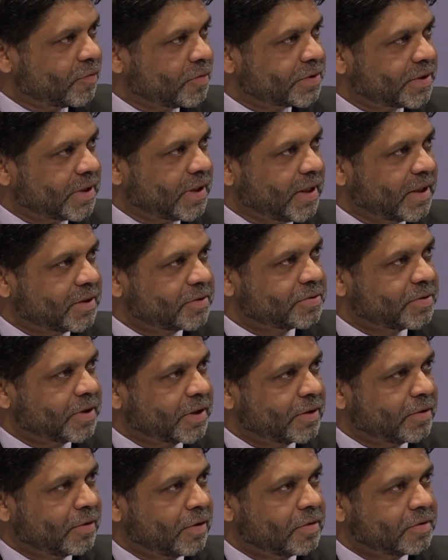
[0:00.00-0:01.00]
course, I'd like to
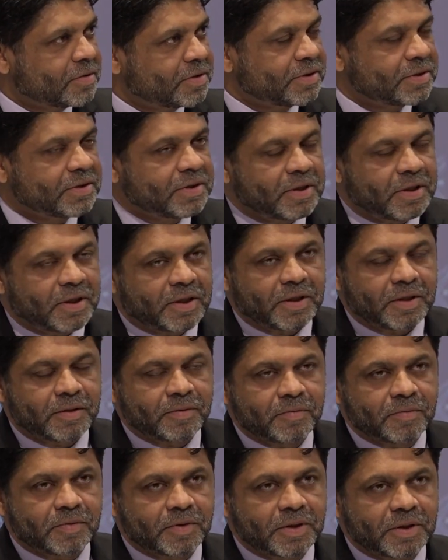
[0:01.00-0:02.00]
acknowledge
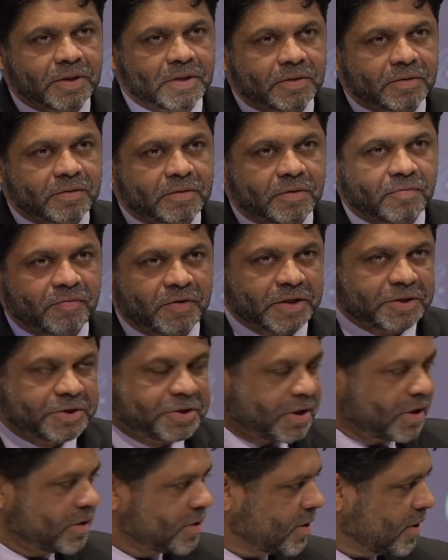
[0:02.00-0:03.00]
the Vice
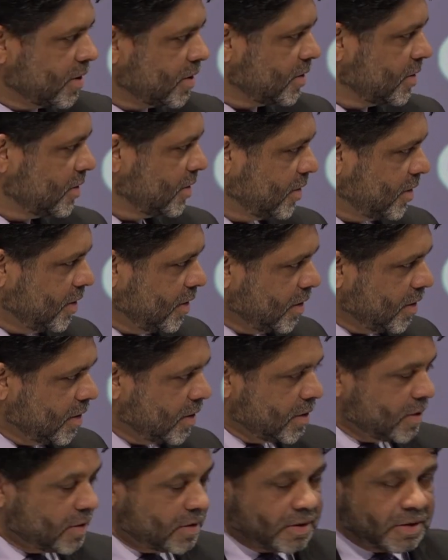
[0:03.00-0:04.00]
Chancellor,
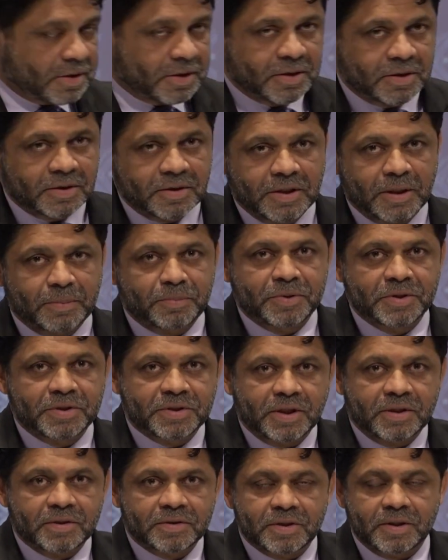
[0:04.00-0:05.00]
the Deputy
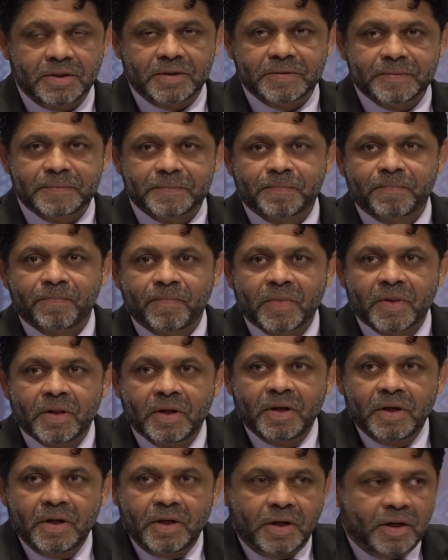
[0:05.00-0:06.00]
Chancellor,
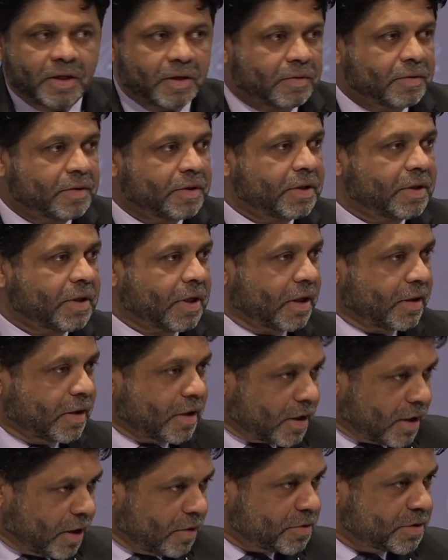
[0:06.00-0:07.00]
the other
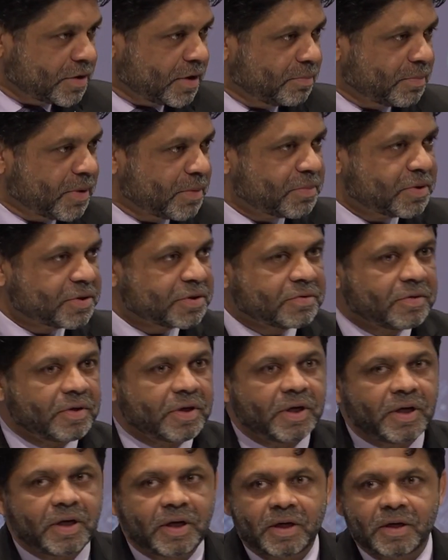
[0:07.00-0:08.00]
council members who are
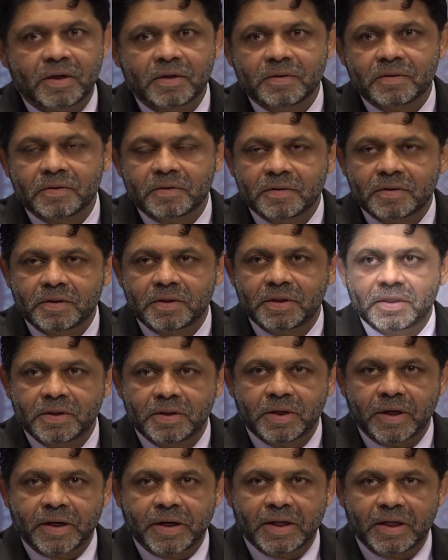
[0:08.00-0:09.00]
here,
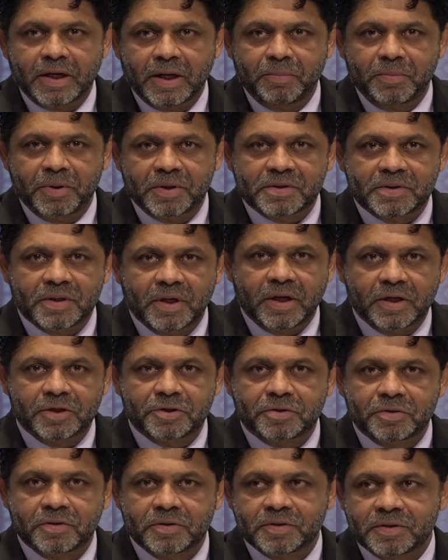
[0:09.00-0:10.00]
the academics, the
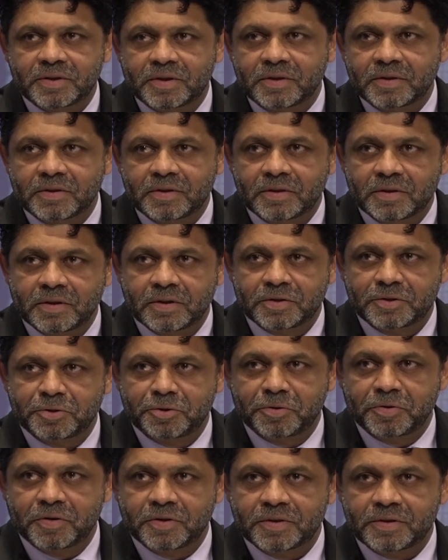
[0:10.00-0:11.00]
lecturers, and the
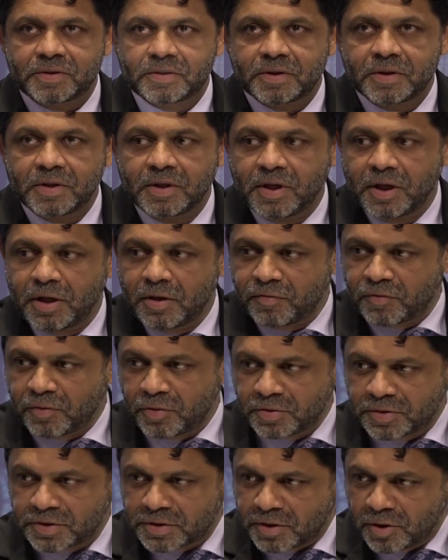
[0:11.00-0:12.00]
students, and of
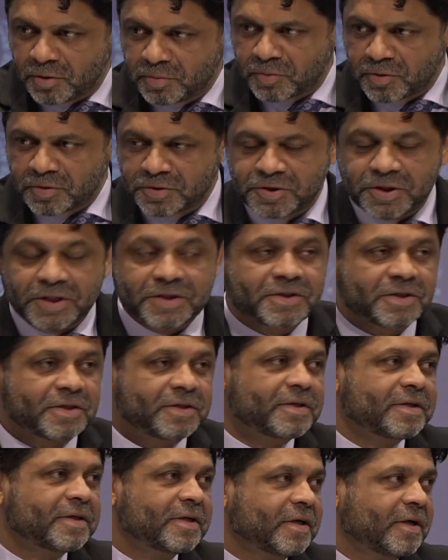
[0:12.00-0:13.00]
course, Cope
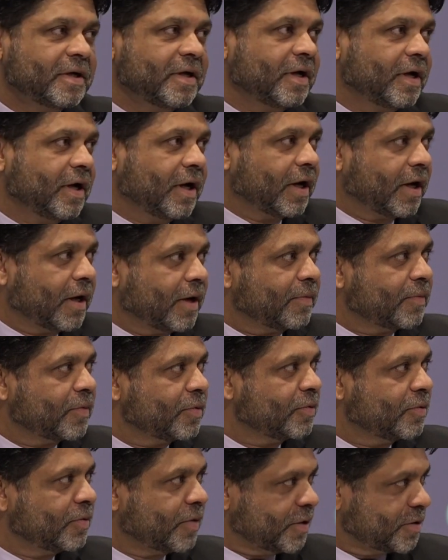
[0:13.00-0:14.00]
Construction,
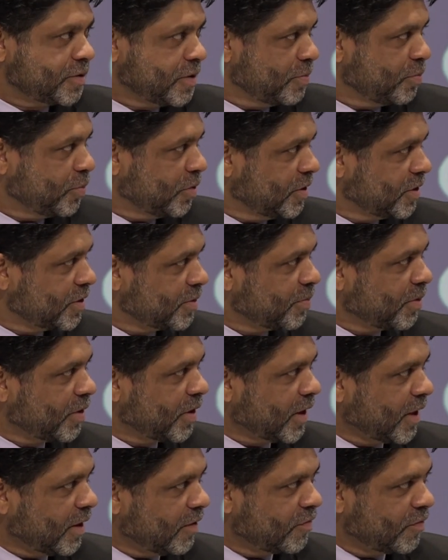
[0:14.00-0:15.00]
who actually put this
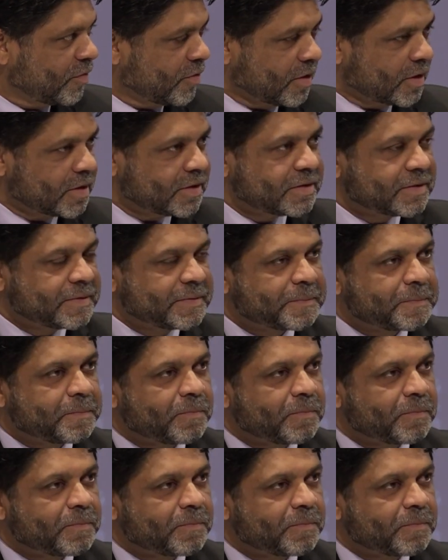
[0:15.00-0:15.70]
building up for us.